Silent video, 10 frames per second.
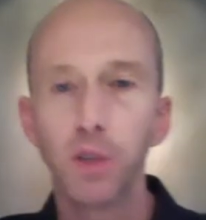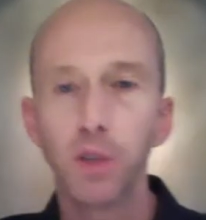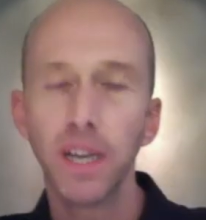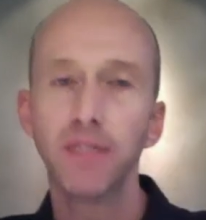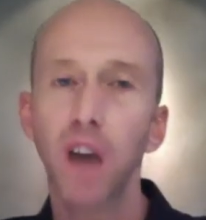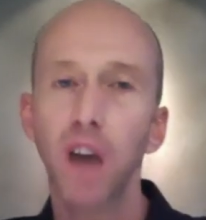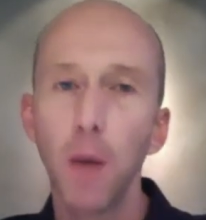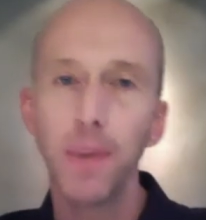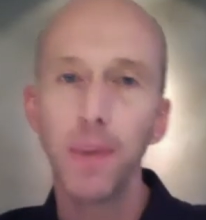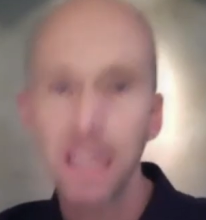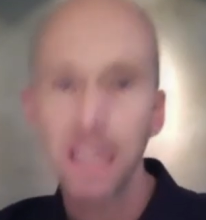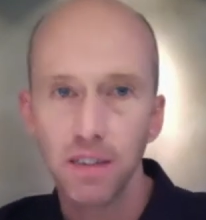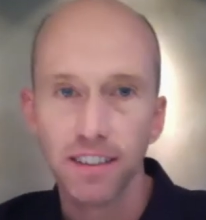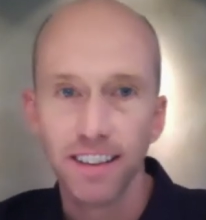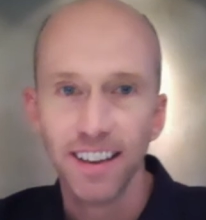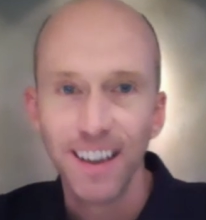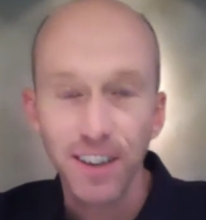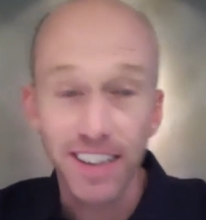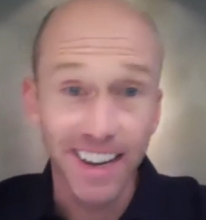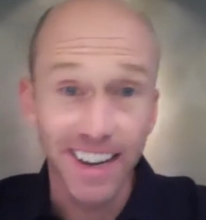and if companies could
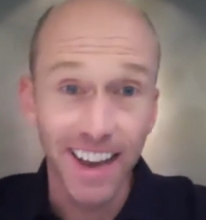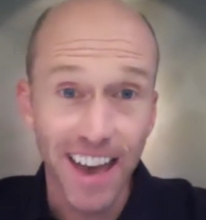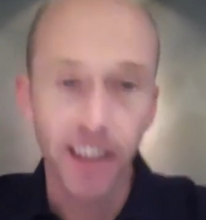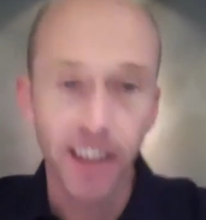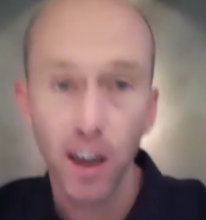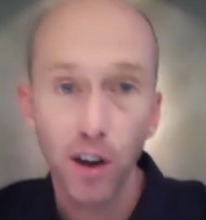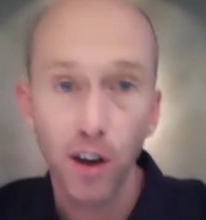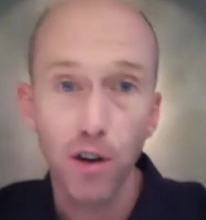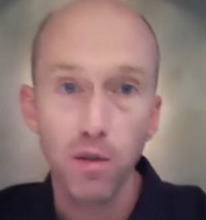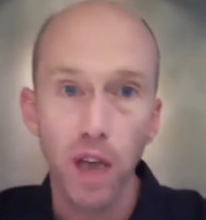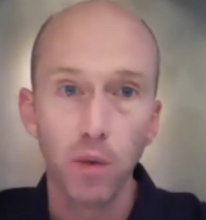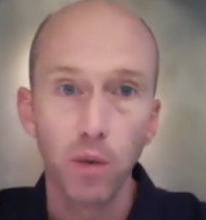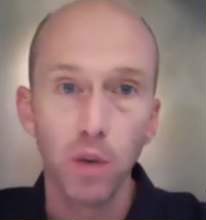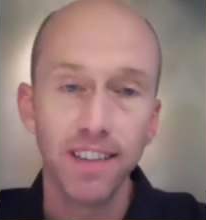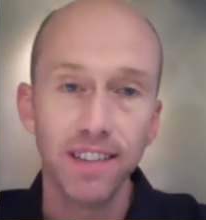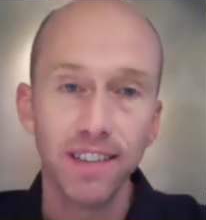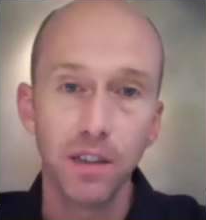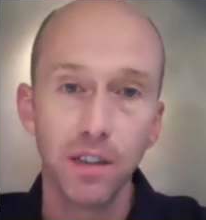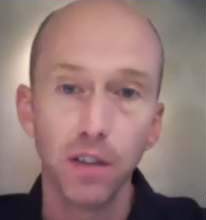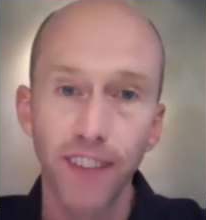get ahead of that curve and really instill
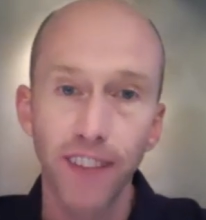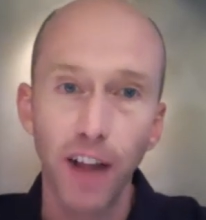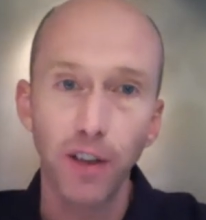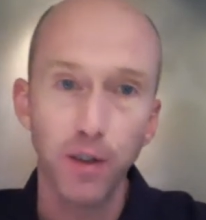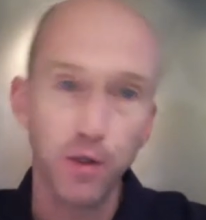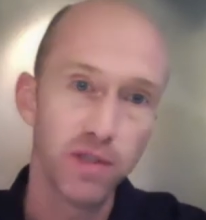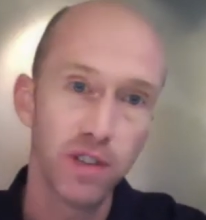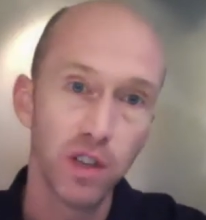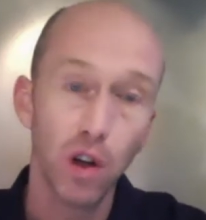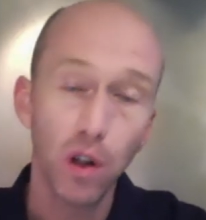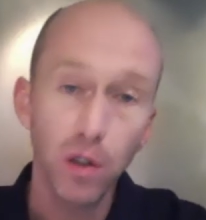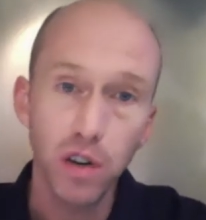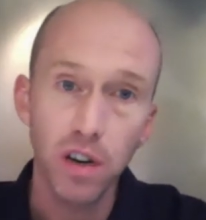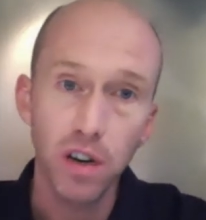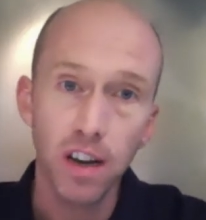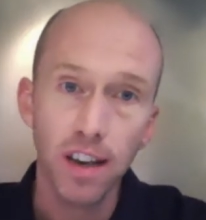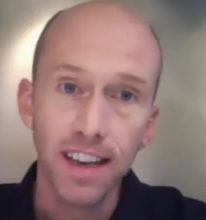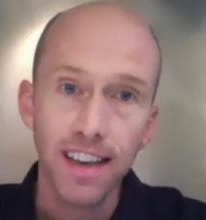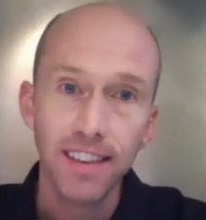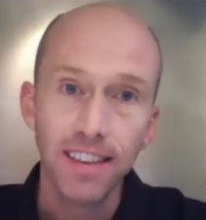a value-driven culture,
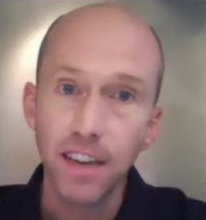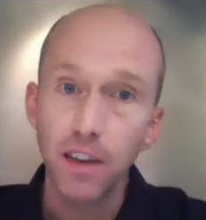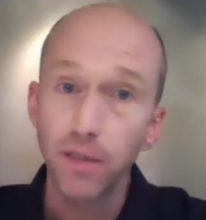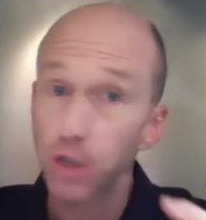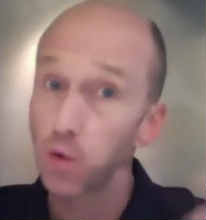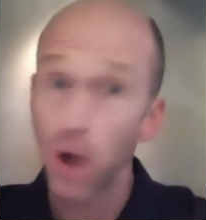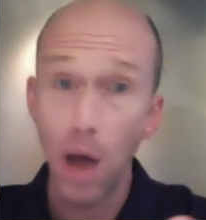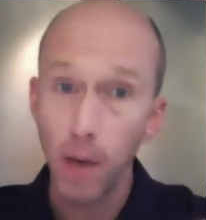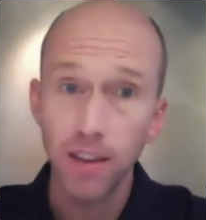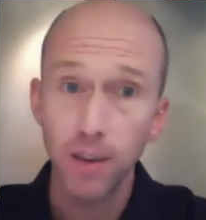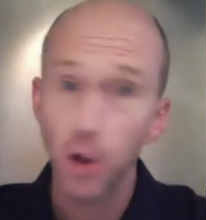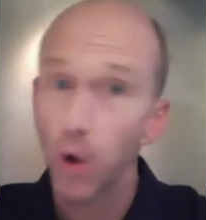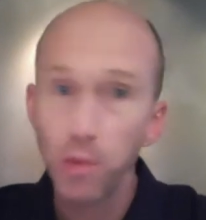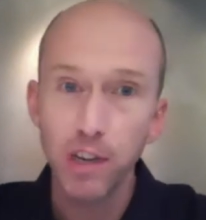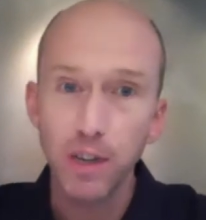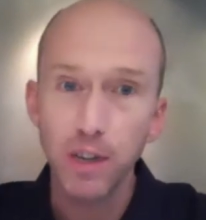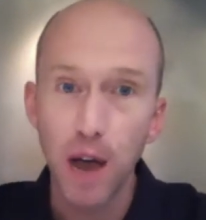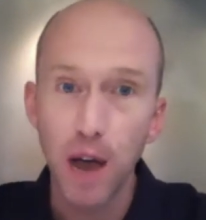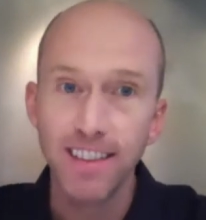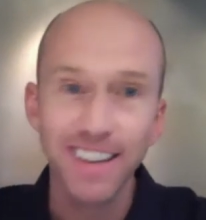think of the trauma, the corporate
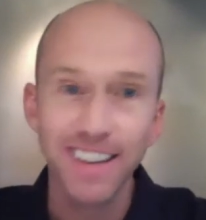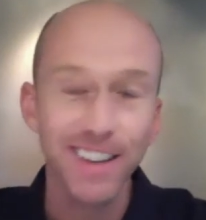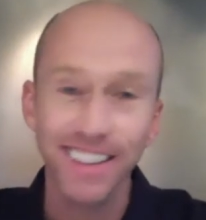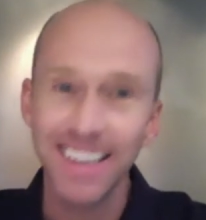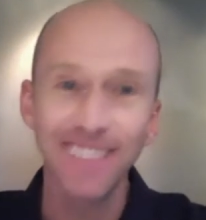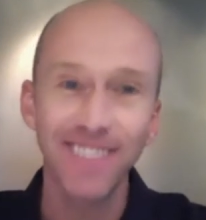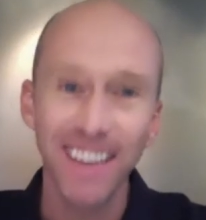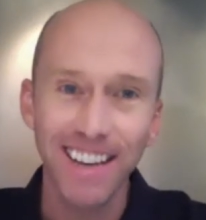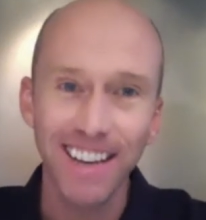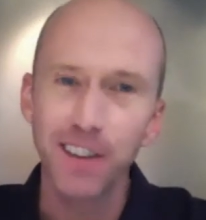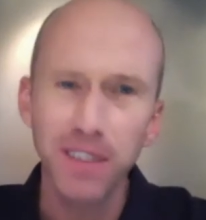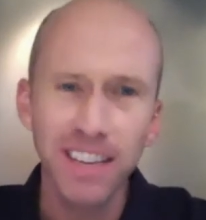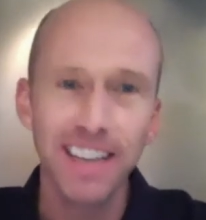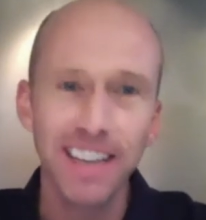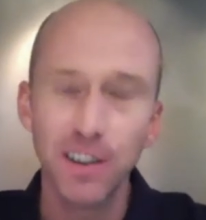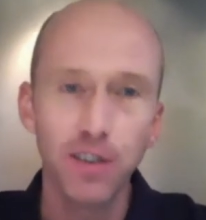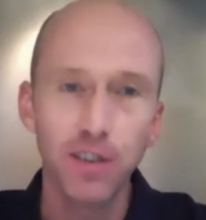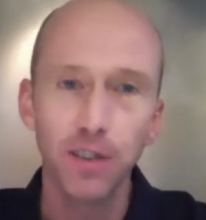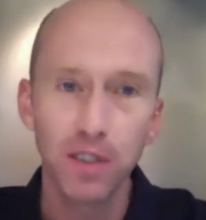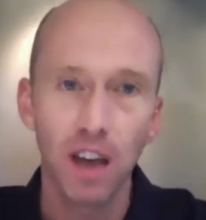trauma they could alleviate, not only the internal
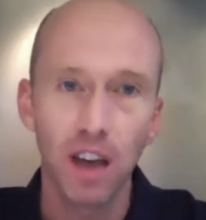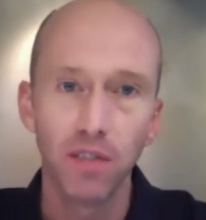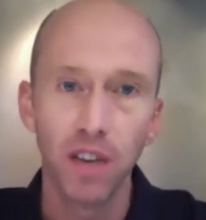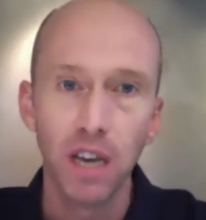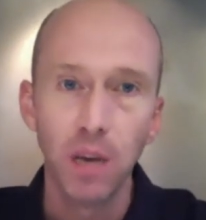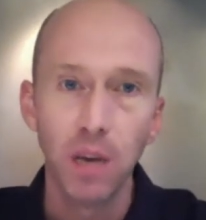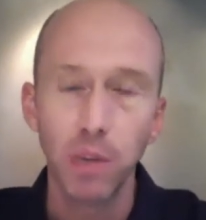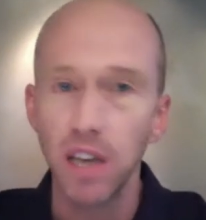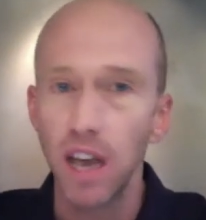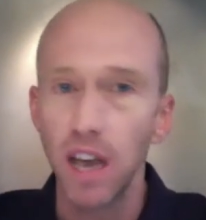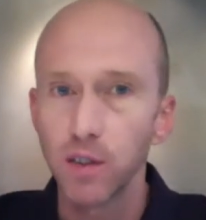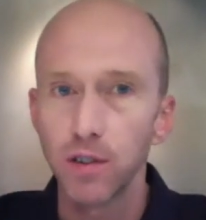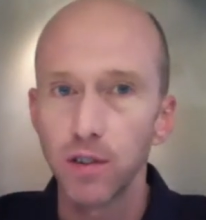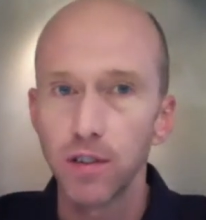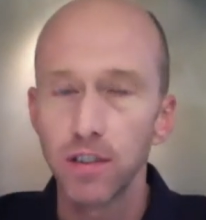stuff, but the external